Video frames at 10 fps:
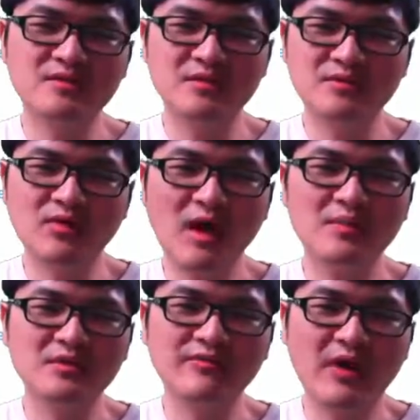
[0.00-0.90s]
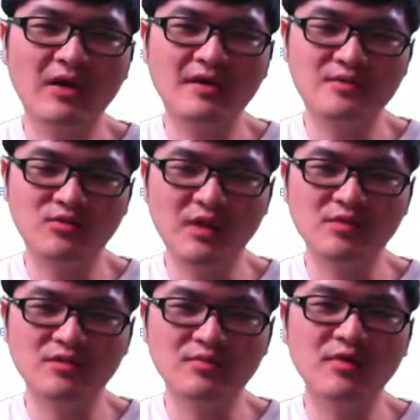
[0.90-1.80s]
and ask your subscriber to follow
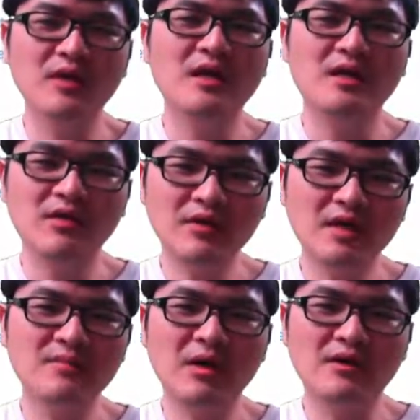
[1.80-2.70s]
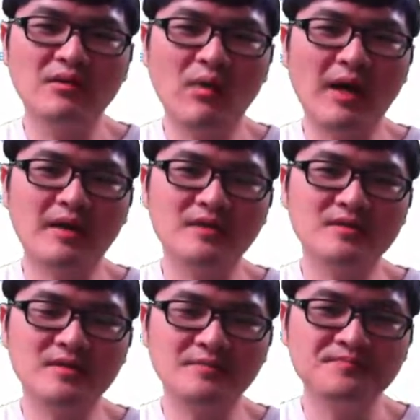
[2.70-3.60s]
instruction to put your email in the
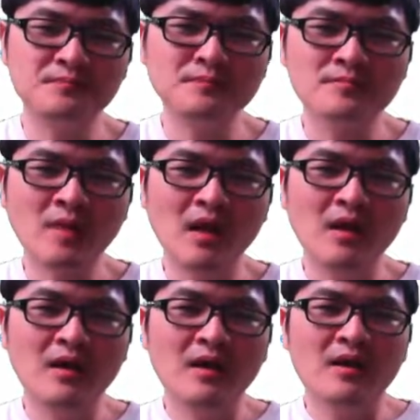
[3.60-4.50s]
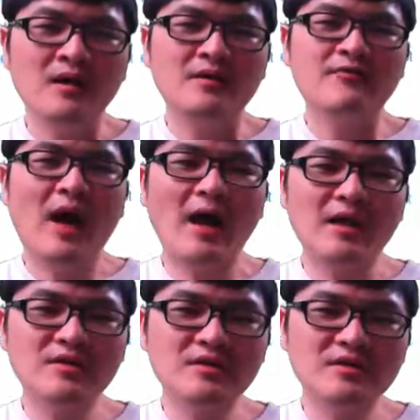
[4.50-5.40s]
whitelist.
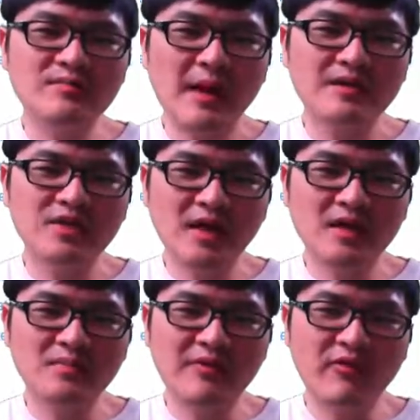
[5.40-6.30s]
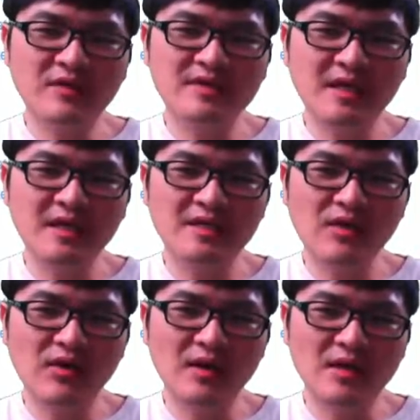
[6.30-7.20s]
5. Use a spam checker before
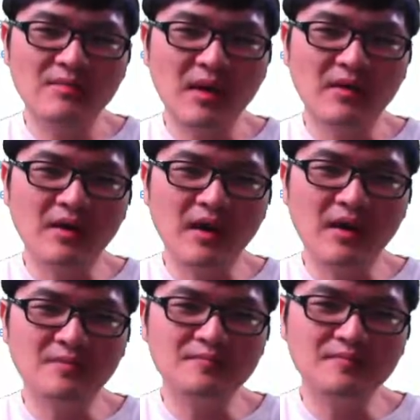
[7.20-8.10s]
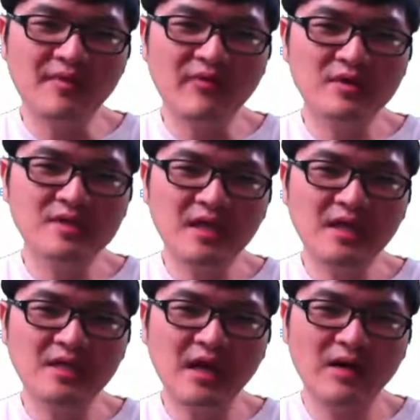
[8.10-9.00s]
sending your email.
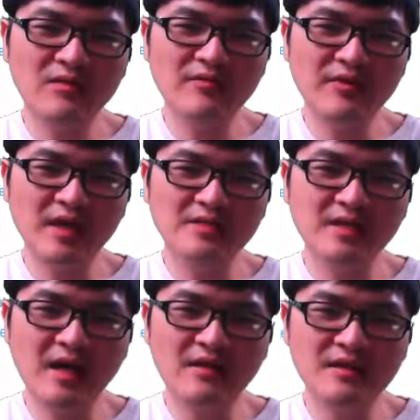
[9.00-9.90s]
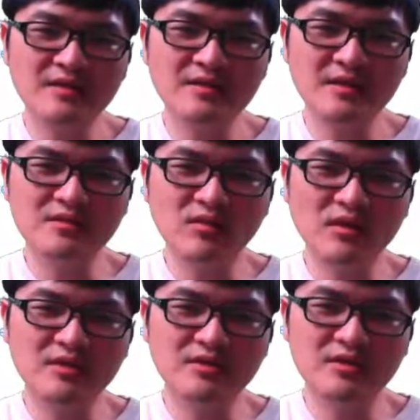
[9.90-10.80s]
Before sending out the entire list,
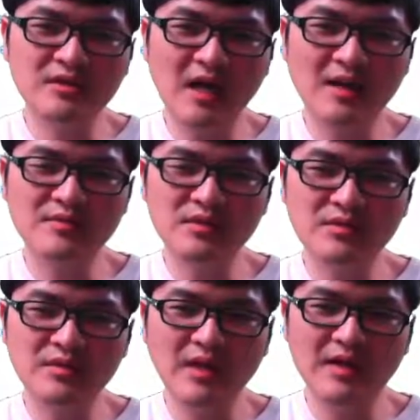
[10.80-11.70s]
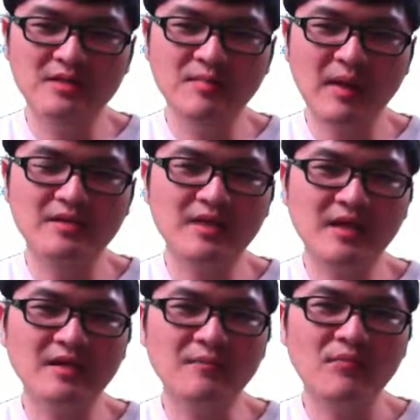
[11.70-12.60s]
it's always time to utilize
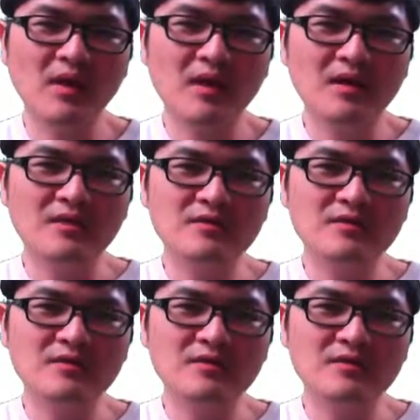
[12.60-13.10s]
spam checker.